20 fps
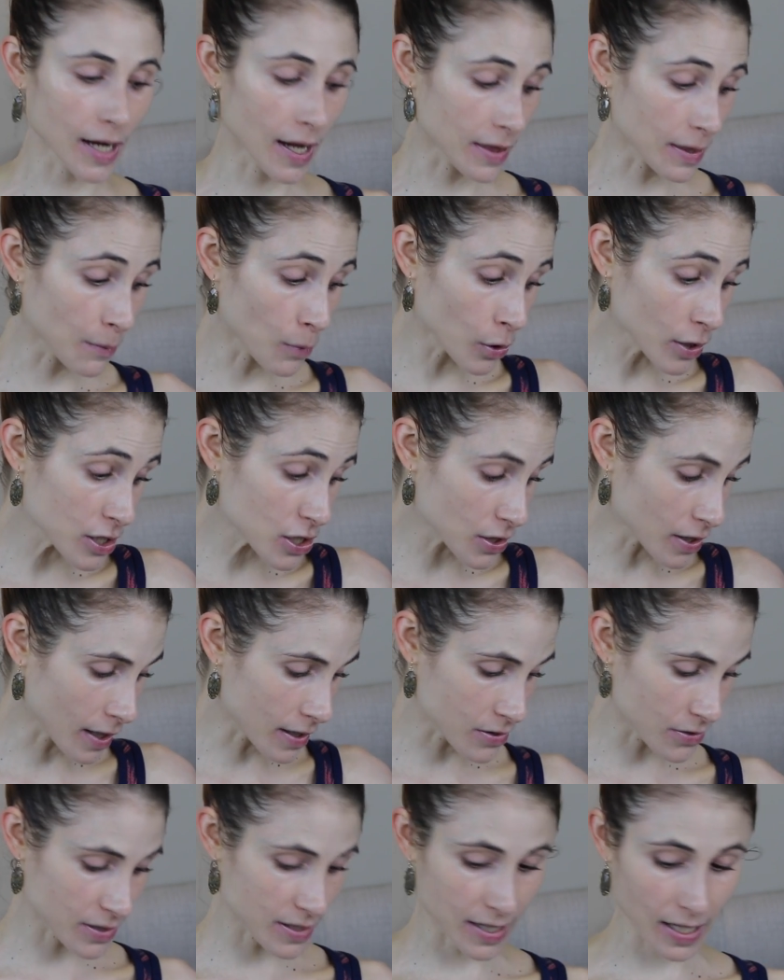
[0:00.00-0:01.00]
and the
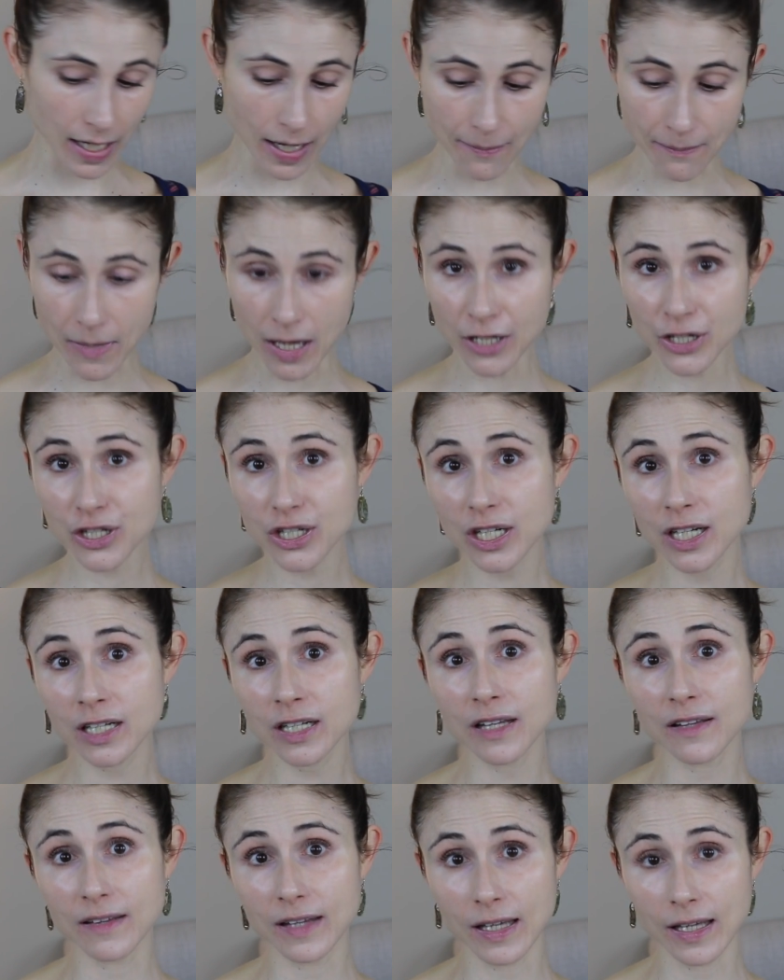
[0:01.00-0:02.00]
moisturizers that I
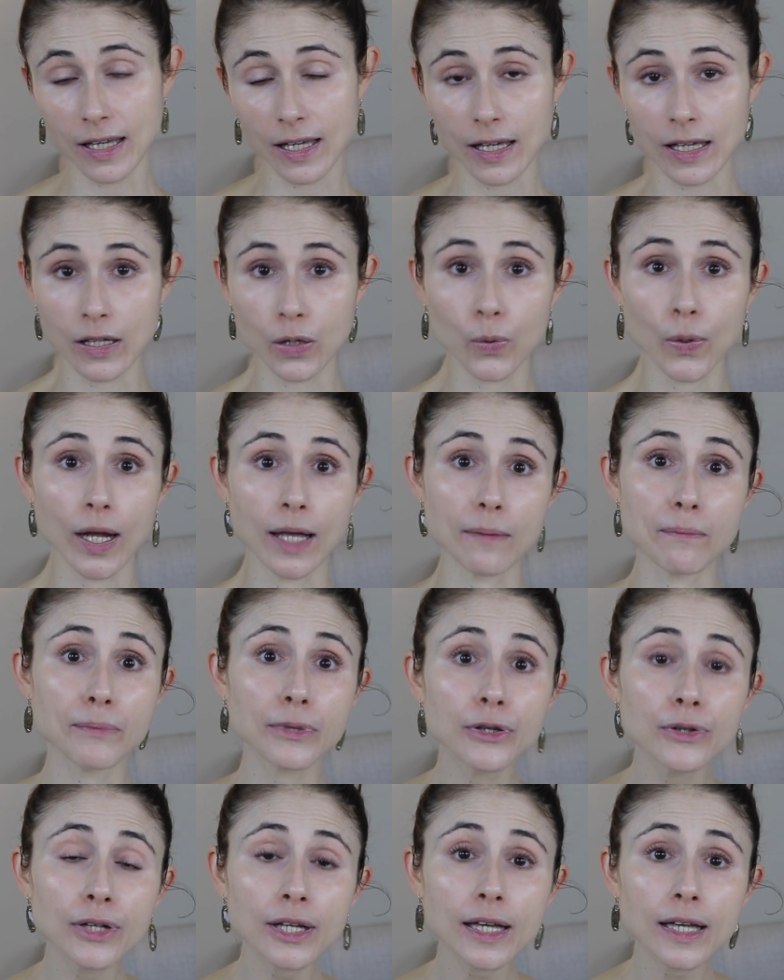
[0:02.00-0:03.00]
mentioned, the Equate
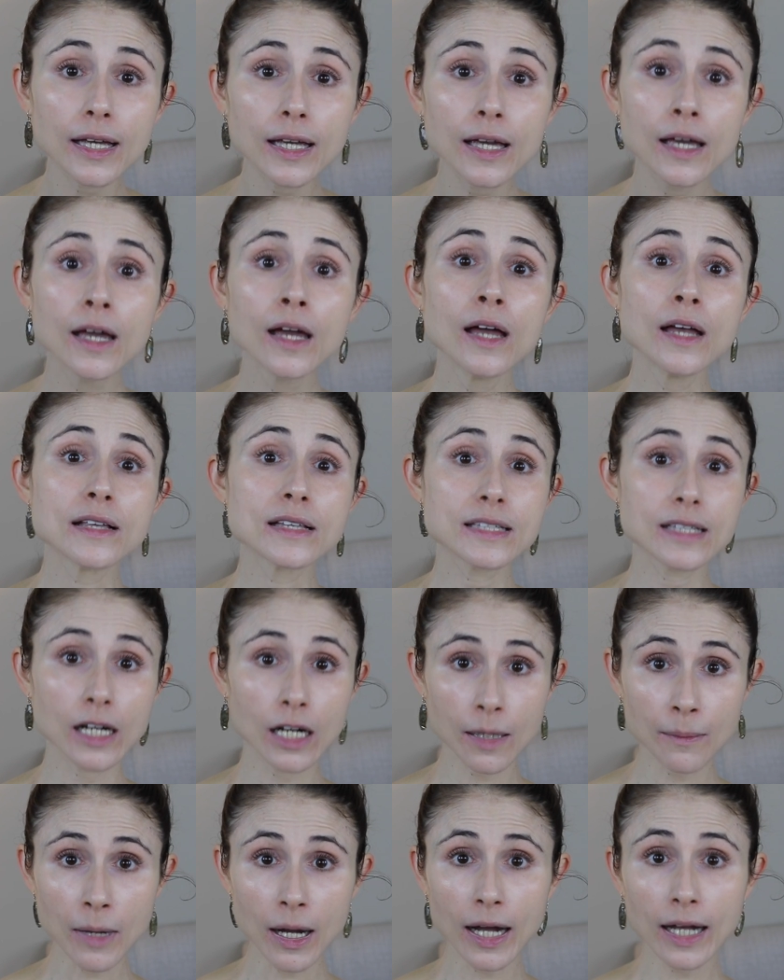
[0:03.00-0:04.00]
Beauty
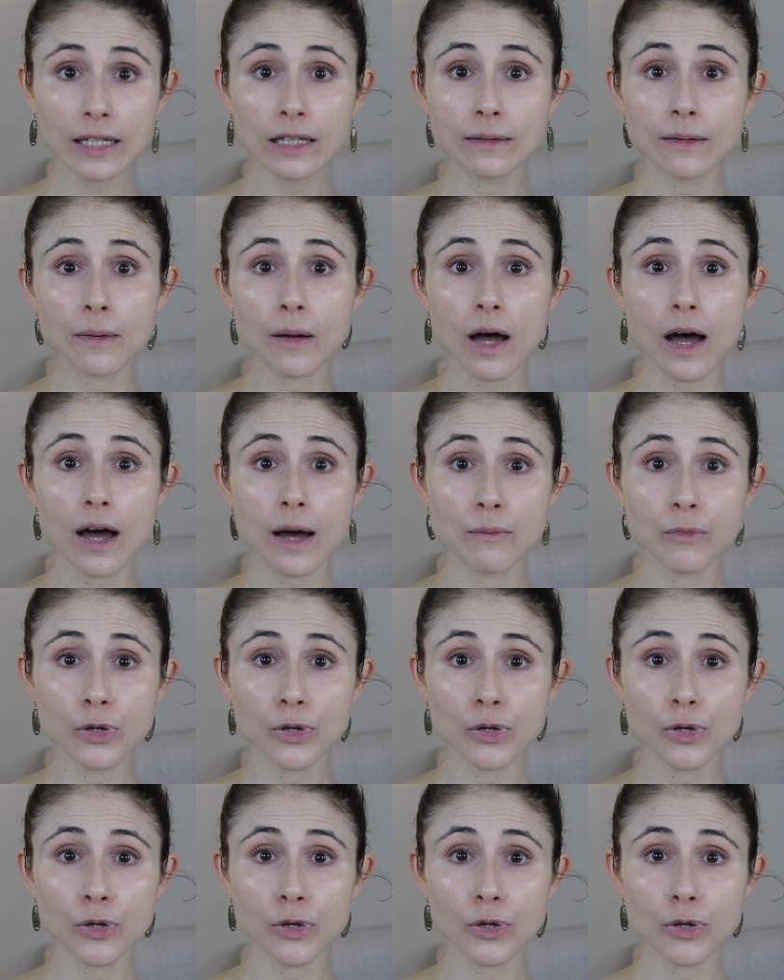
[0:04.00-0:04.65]
Ceramide uh,